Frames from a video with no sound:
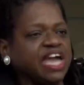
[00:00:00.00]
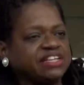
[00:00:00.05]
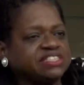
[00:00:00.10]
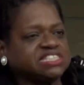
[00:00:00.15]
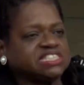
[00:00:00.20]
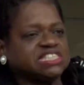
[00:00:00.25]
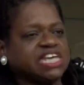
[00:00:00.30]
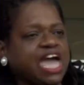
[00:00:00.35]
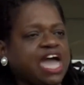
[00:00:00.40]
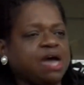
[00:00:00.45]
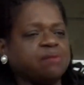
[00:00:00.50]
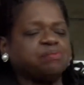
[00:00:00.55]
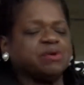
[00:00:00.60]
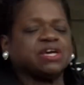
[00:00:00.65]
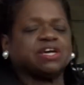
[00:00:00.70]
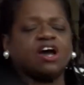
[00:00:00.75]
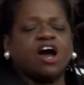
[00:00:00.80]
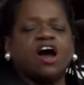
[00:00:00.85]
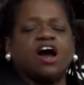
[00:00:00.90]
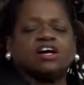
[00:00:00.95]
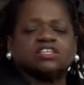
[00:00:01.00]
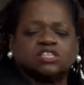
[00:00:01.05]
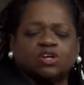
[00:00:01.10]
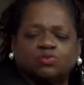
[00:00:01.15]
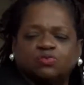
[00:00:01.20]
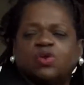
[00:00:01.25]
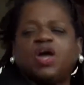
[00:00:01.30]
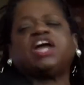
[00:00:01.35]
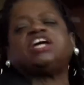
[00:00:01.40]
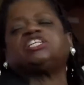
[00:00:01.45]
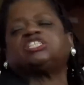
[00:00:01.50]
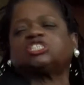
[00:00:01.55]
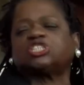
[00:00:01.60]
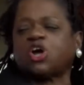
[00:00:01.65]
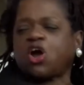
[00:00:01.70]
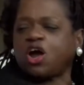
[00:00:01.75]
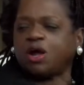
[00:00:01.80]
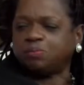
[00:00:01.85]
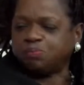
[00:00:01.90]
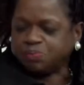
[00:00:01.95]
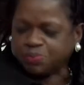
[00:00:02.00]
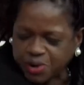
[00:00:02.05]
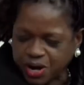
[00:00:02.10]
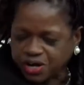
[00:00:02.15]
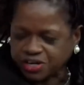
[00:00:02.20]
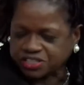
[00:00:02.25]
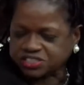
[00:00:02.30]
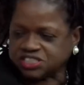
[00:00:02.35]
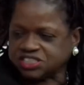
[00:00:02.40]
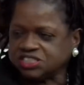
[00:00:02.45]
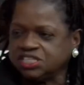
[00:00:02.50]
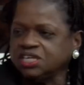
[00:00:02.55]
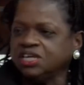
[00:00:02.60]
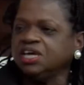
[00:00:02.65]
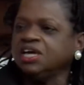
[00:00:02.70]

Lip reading: They said because of Rayshard Brooks.